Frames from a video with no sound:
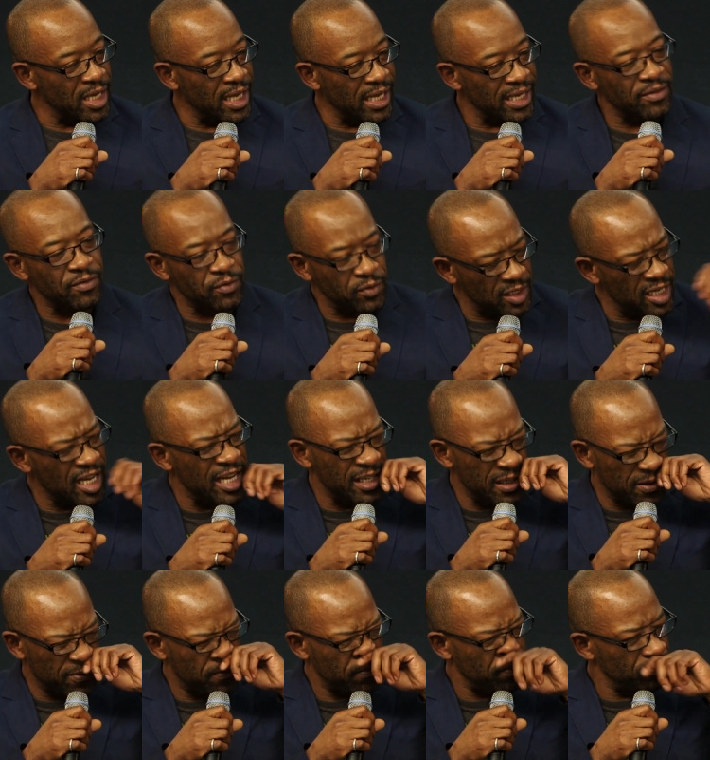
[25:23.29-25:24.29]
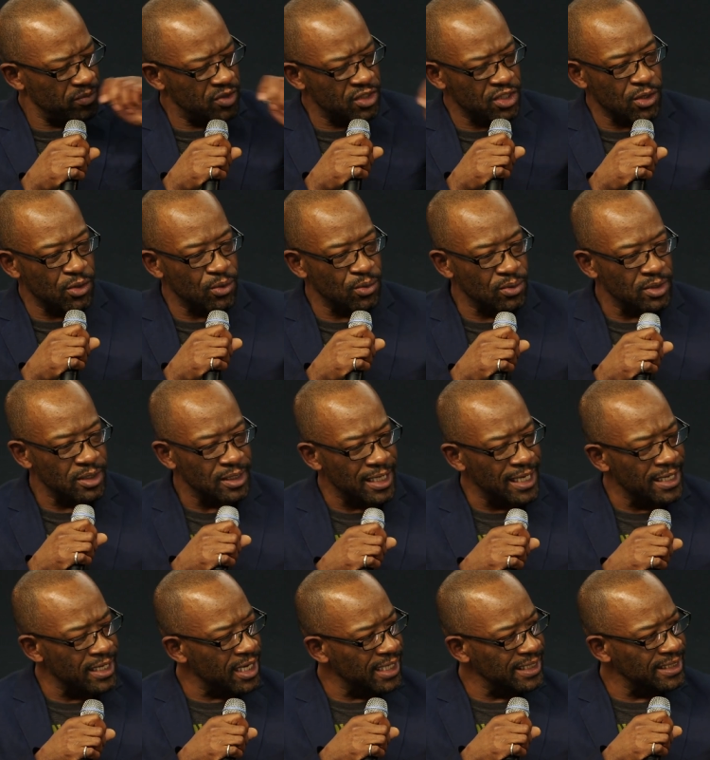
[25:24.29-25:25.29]
I've kind of sold
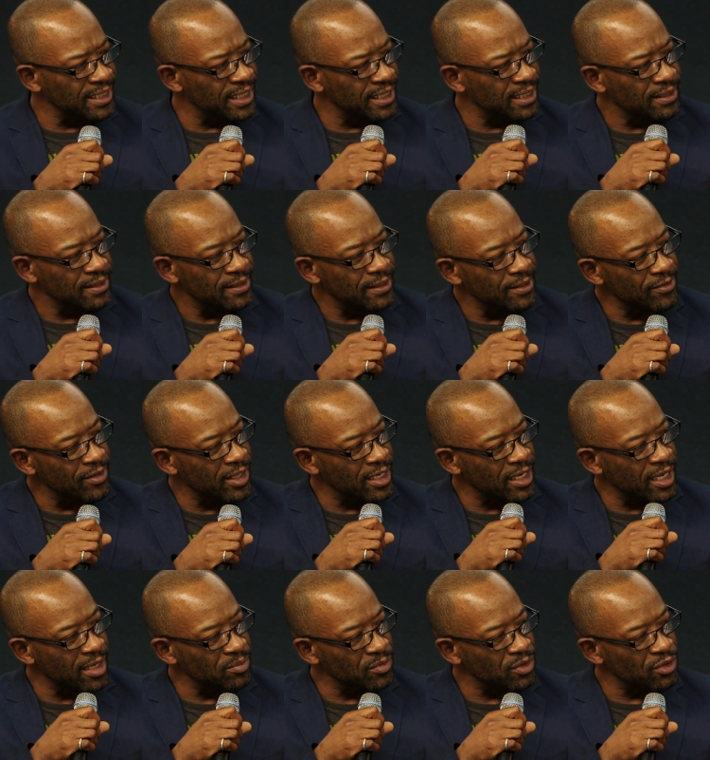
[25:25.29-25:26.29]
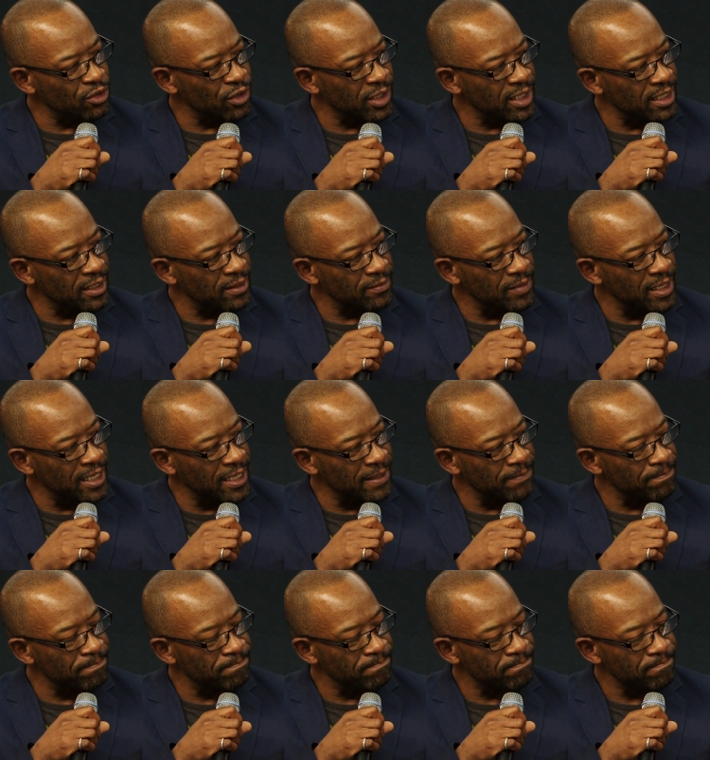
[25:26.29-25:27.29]
an idea that I'm trying to
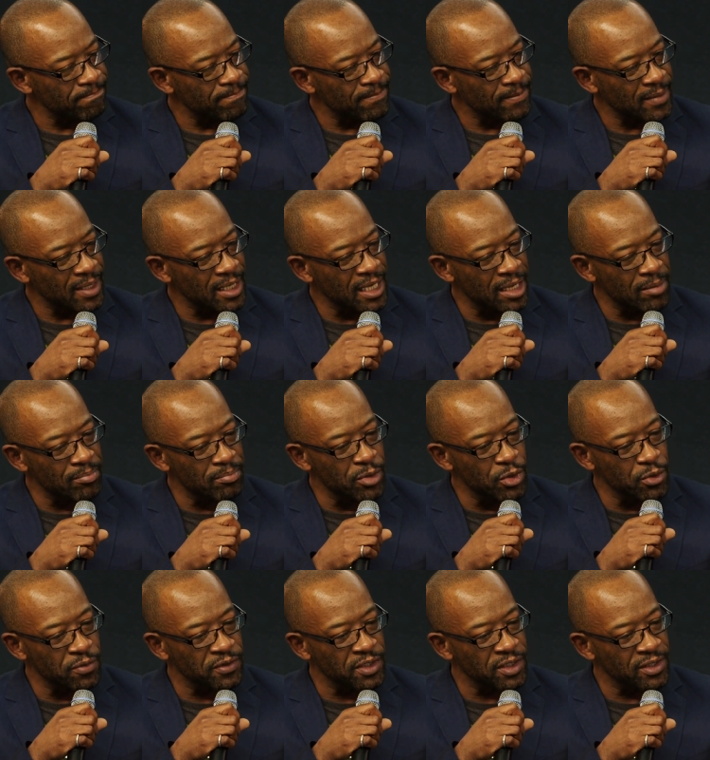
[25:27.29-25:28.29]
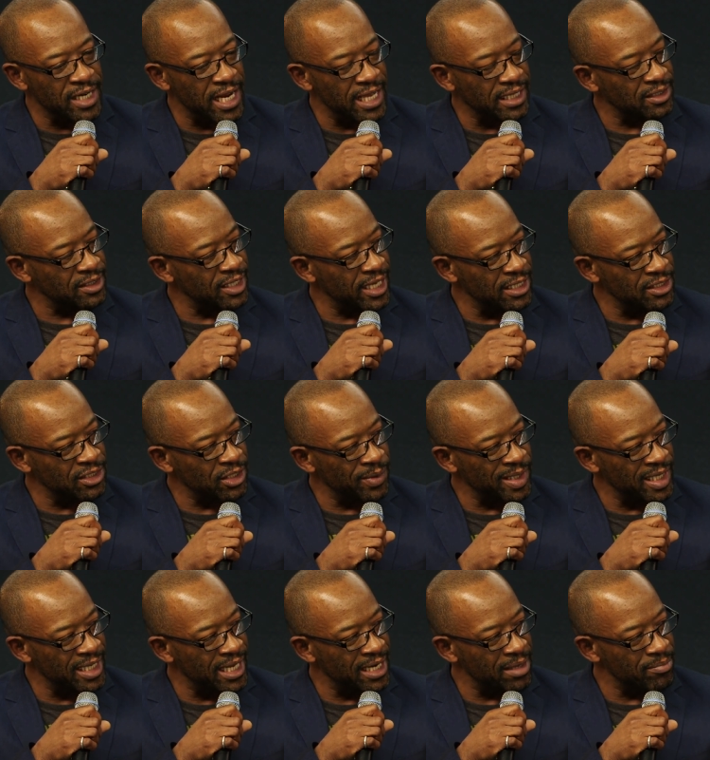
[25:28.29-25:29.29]
um, uh, move to the next stage so we
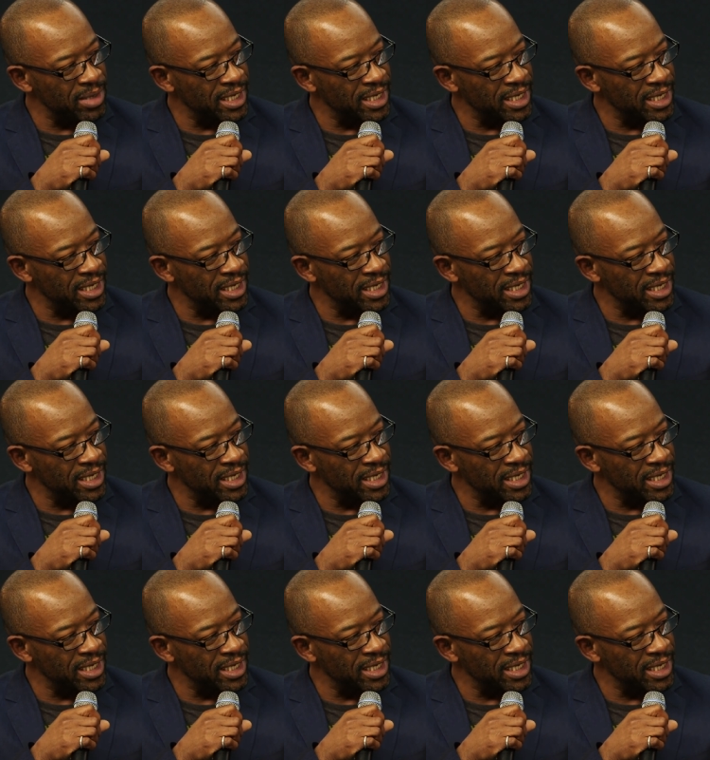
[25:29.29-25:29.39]
can get it